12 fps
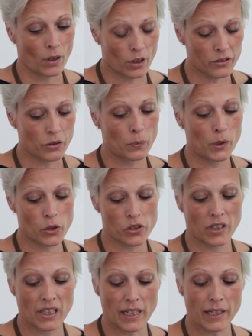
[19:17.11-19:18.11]
contribution
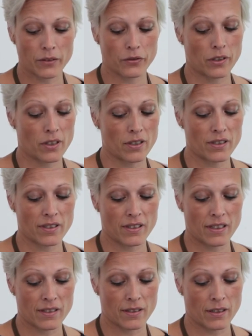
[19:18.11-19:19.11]
in kind for us
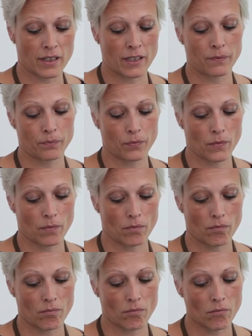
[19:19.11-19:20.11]
is a
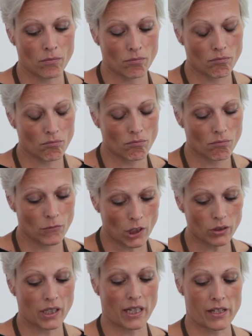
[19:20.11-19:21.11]

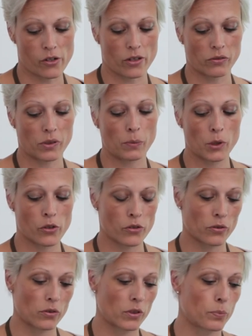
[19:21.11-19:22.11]
non-cash contribution
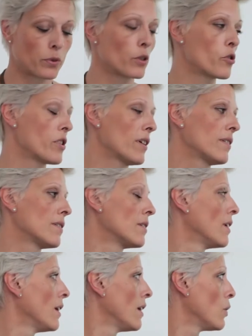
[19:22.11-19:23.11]
to the project,
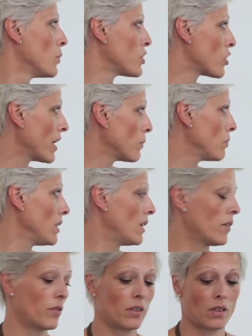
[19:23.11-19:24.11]
which can be
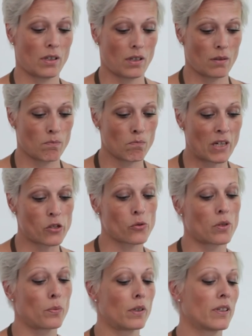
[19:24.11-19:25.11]
given a
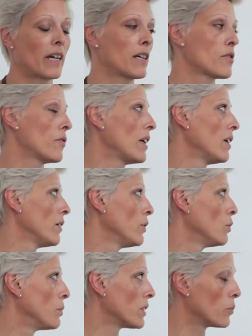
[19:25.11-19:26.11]
measurable cash value,
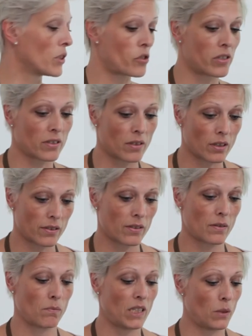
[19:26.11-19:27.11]
but which is not
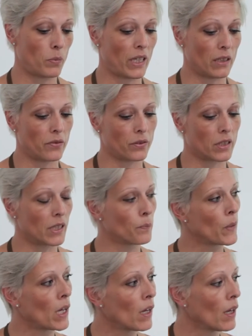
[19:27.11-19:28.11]
being paid for.
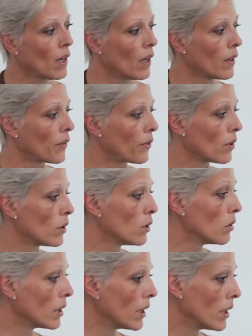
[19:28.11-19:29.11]

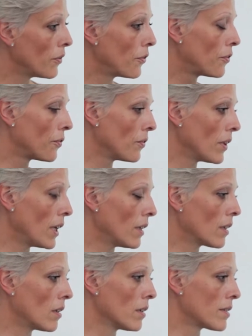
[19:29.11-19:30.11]
So if in
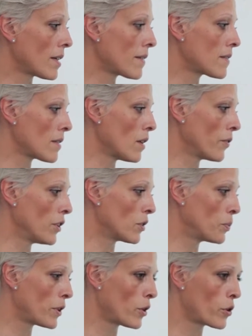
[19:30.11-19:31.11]
the context of your
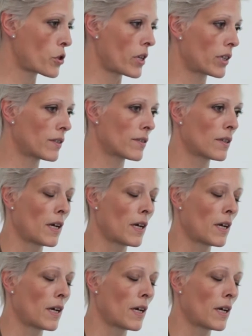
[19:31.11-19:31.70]
project,